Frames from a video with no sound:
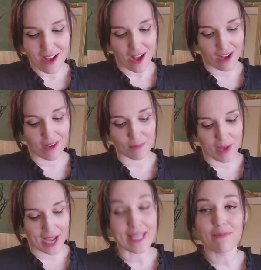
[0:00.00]

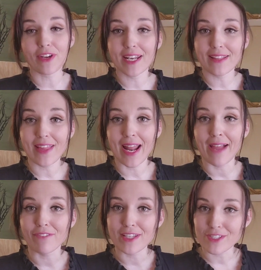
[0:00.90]
I keep forgetting that I
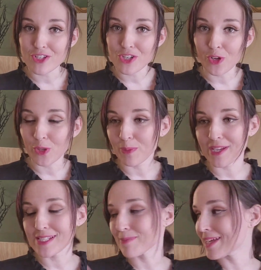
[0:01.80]
have things to show you
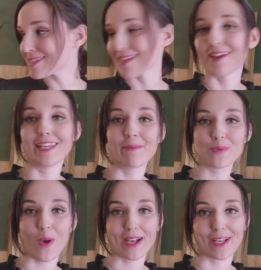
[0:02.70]
because my son keeps
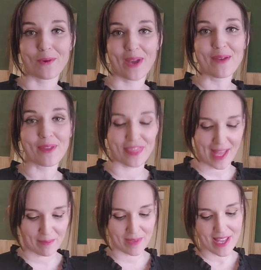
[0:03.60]
walking away with
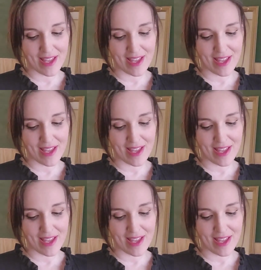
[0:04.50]
them.